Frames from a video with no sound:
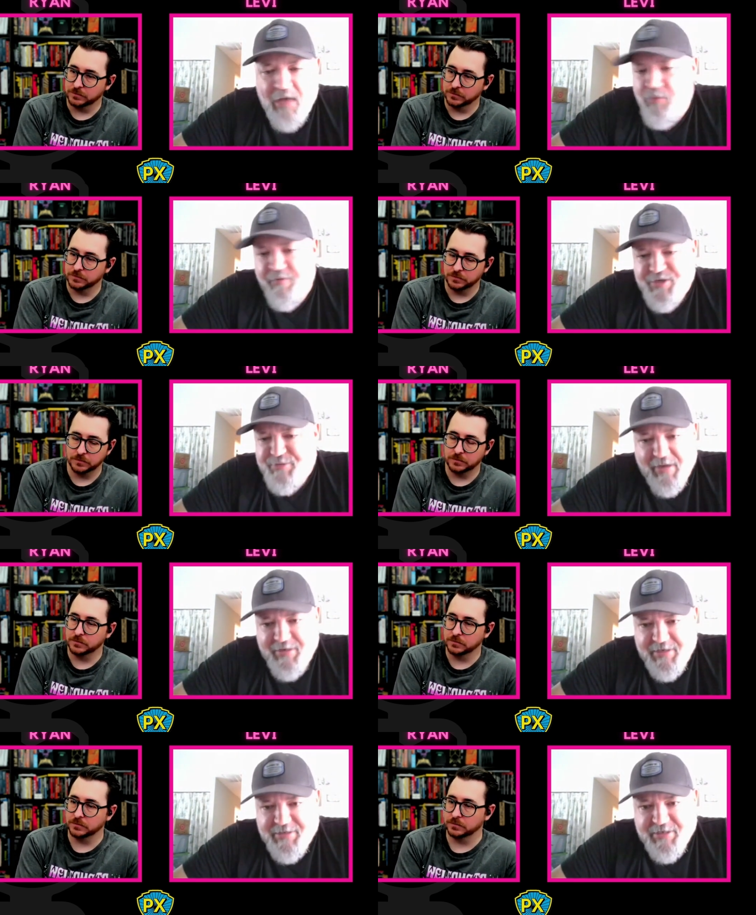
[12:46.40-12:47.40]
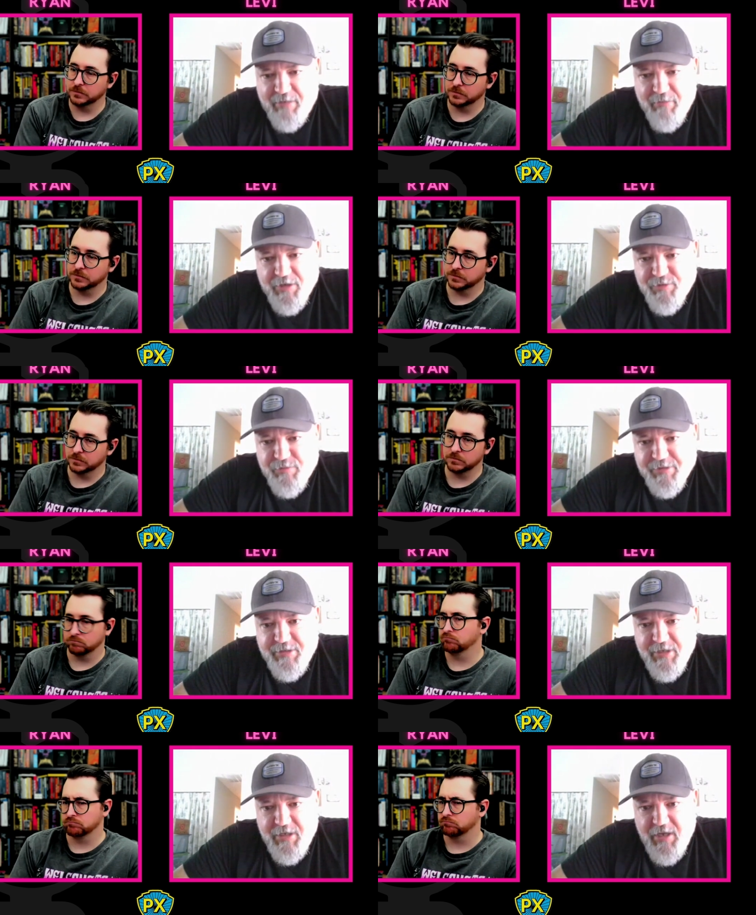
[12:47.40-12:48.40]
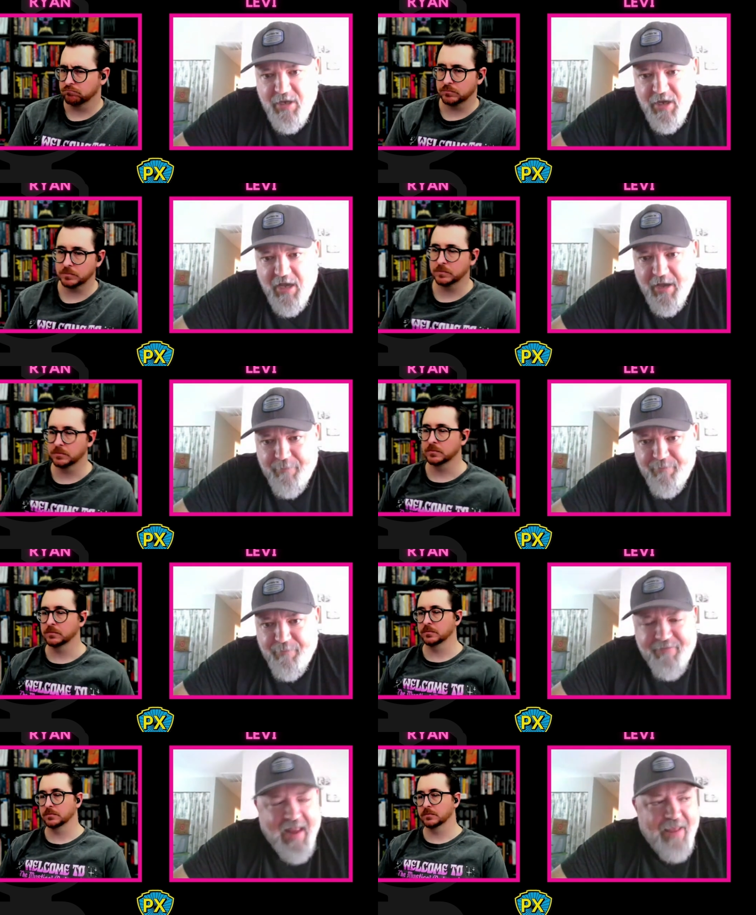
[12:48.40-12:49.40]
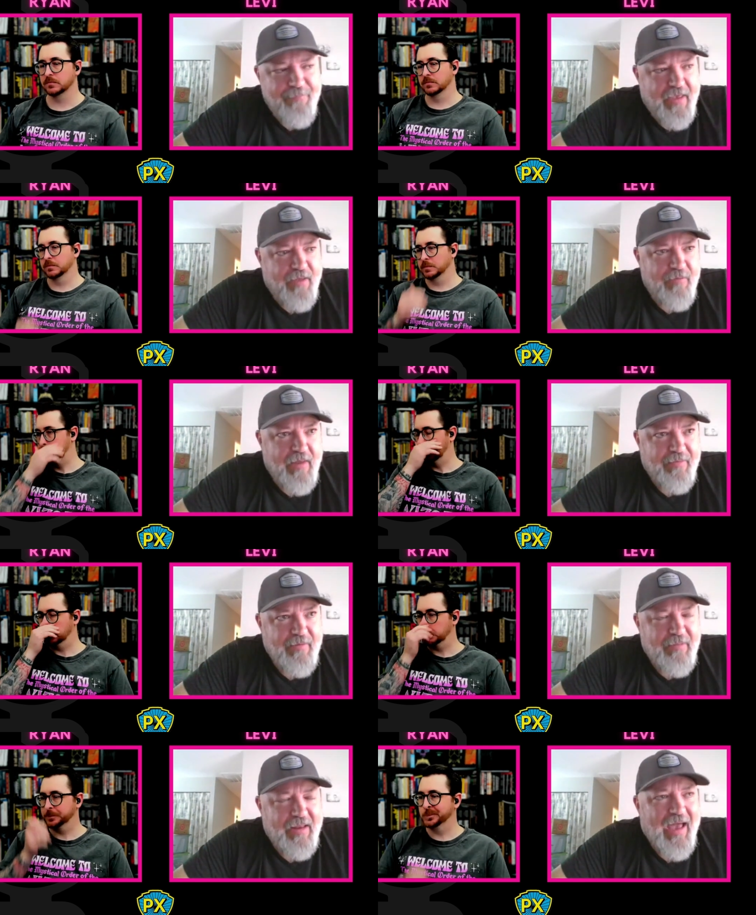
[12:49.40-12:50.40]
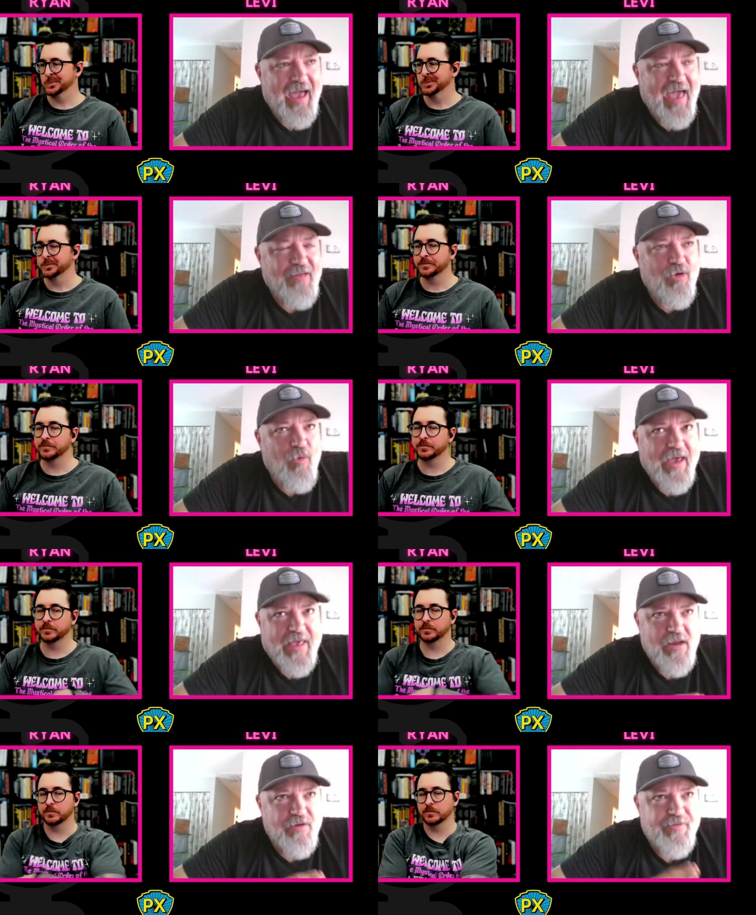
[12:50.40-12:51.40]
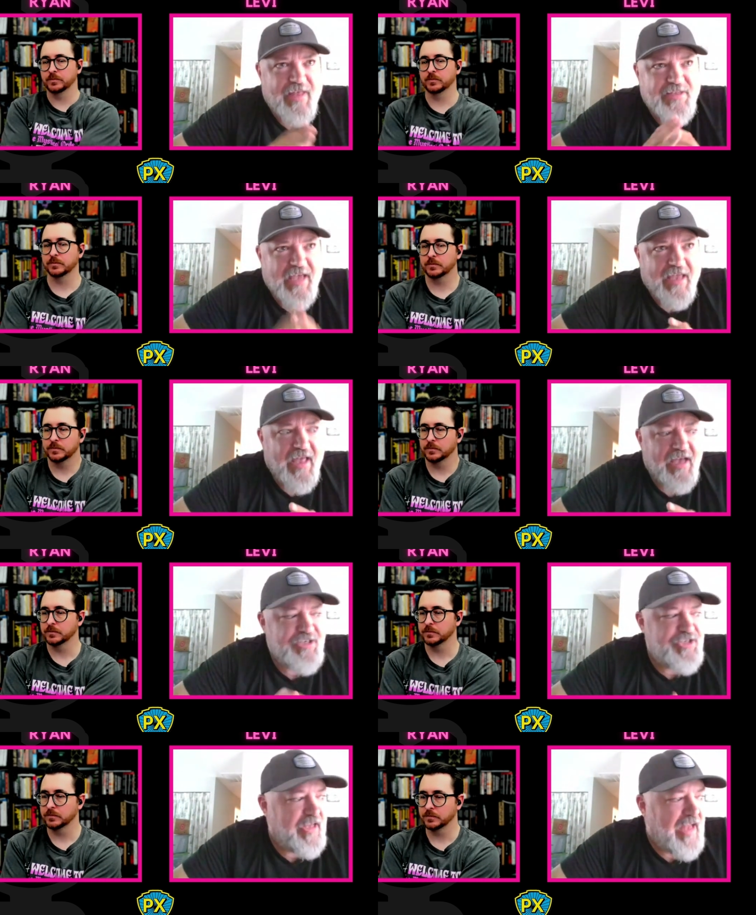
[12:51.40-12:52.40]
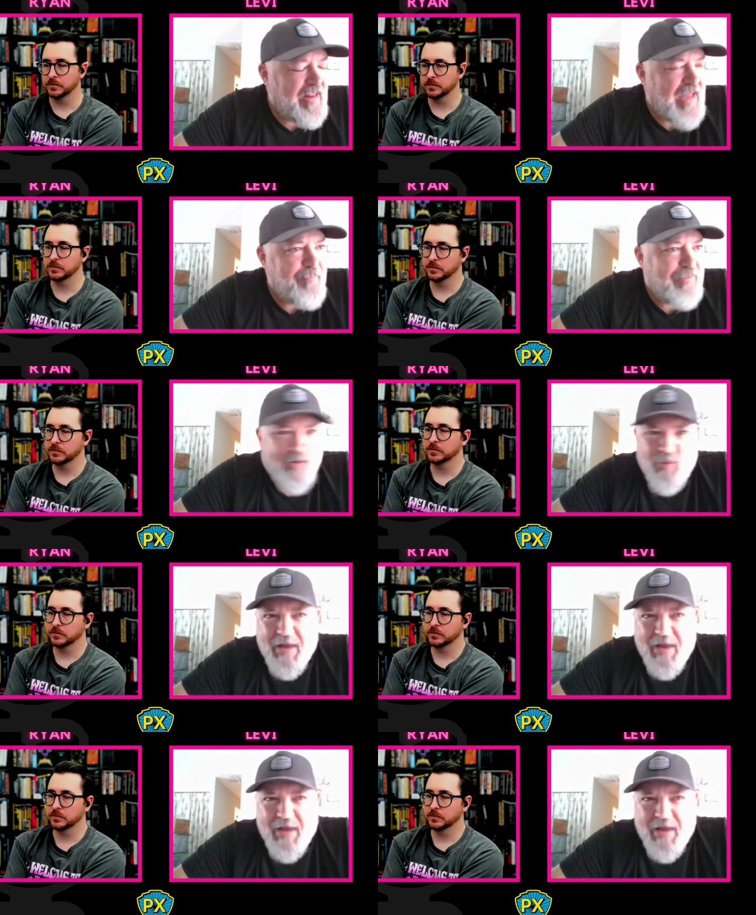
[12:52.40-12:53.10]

Speaker 1: I would have just made DCC modules um, if that had been, it, but I hadn't quite entered that zeitgeist yet. I, I played one.